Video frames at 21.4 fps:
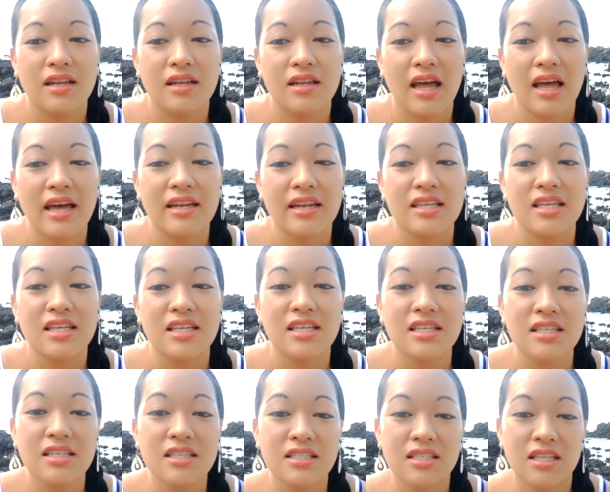at
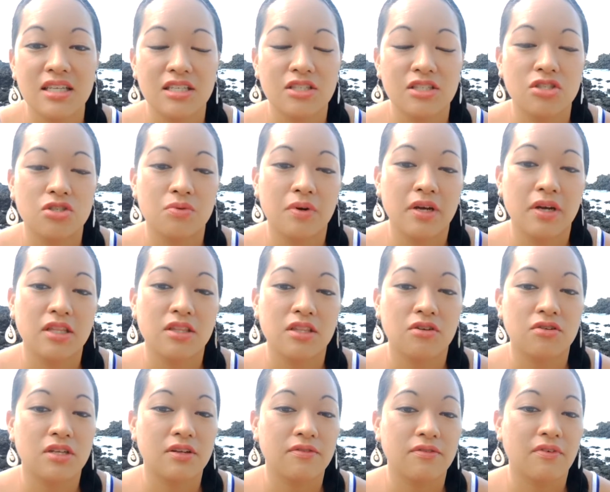ease in doing
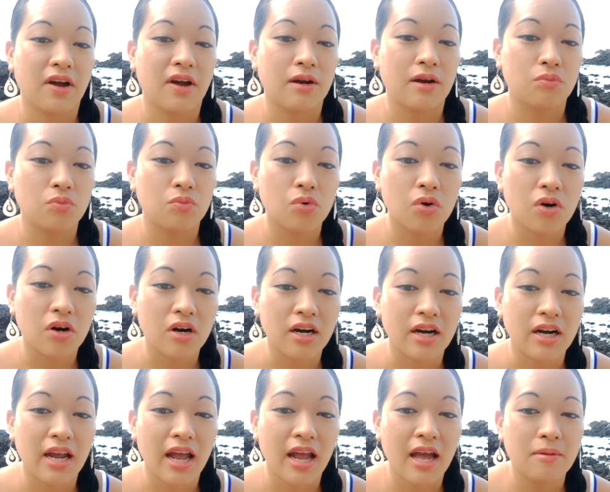their divine
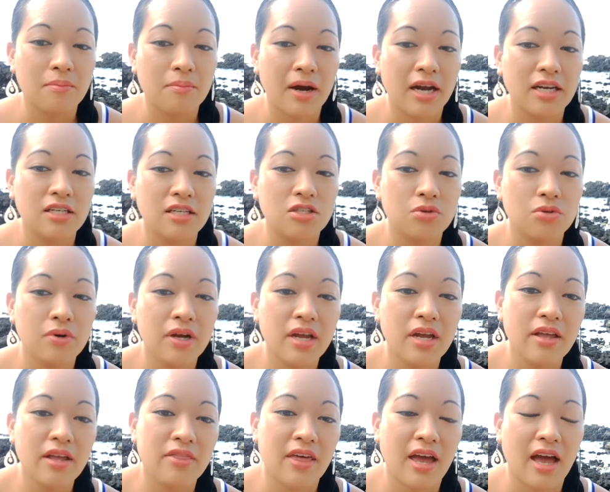work. And by
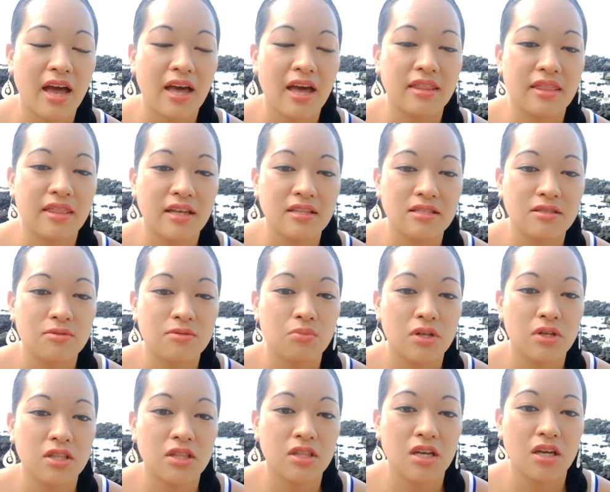doing that, that's
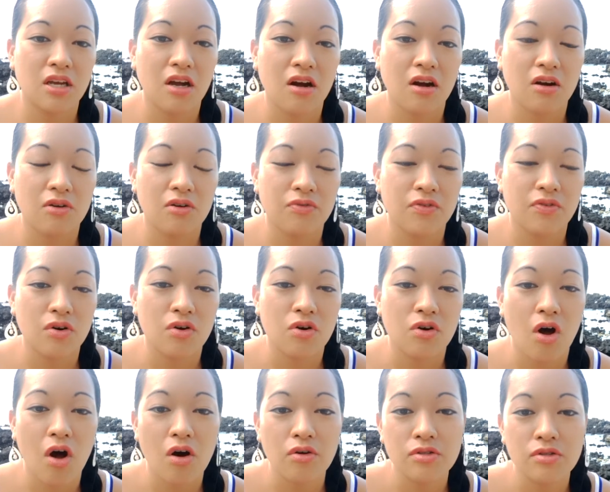what they feel
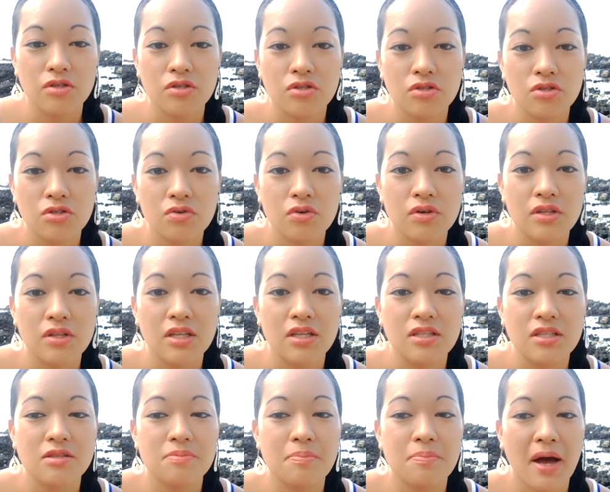called to do and
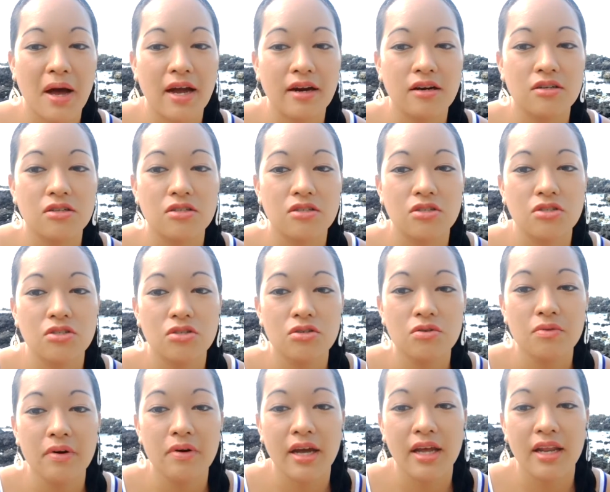inspired to
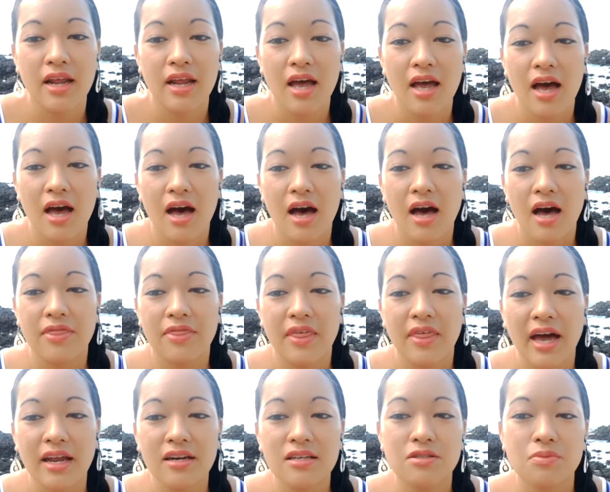do it.
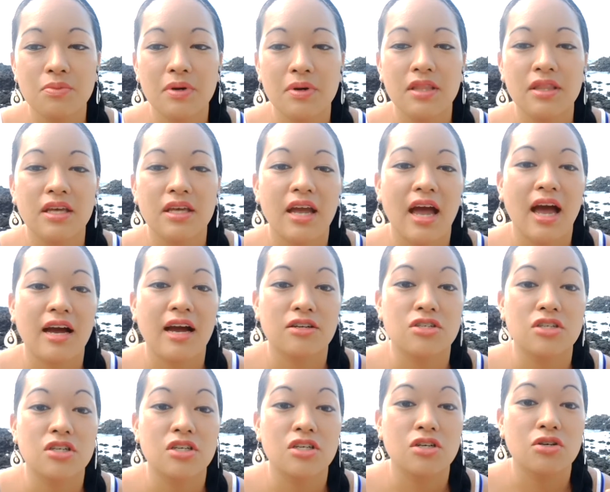That is when they
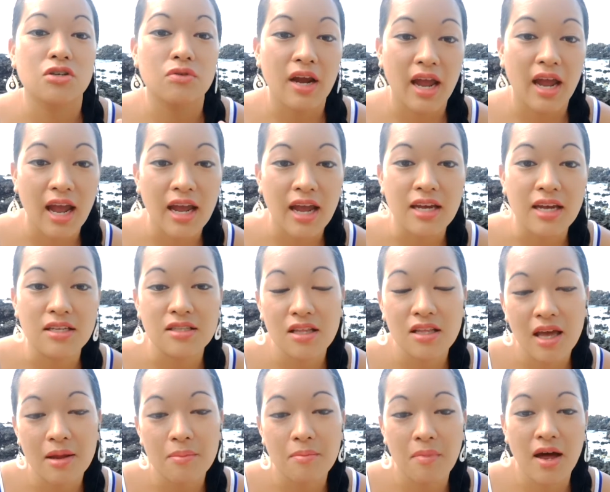actually create
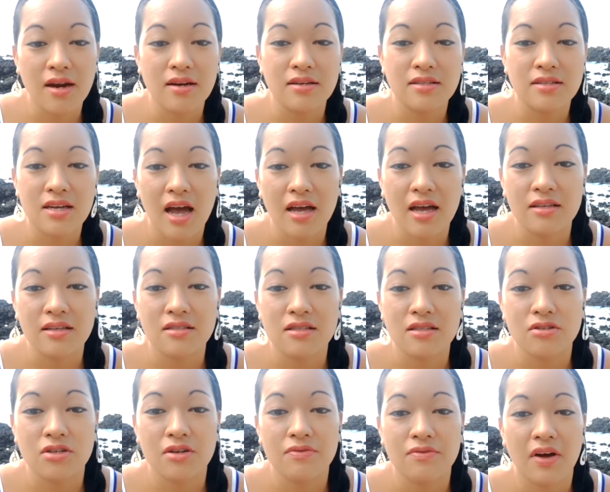and monetize
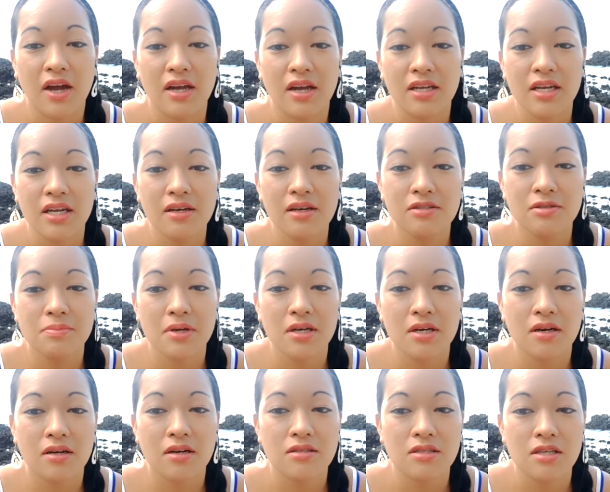their divine gifts,
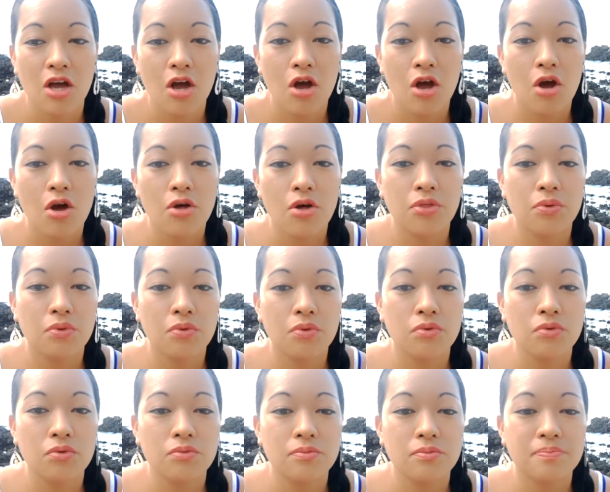because
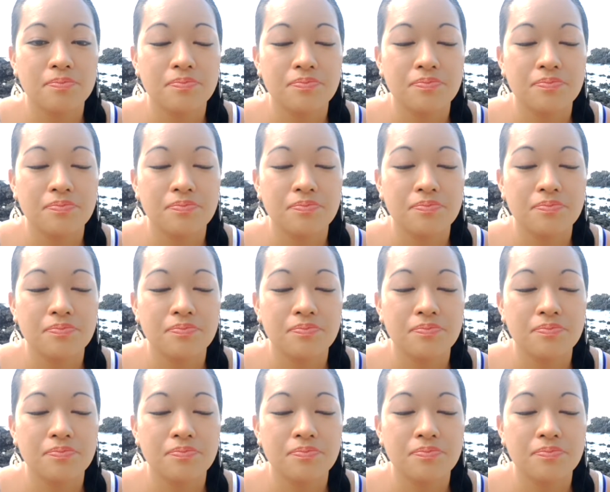through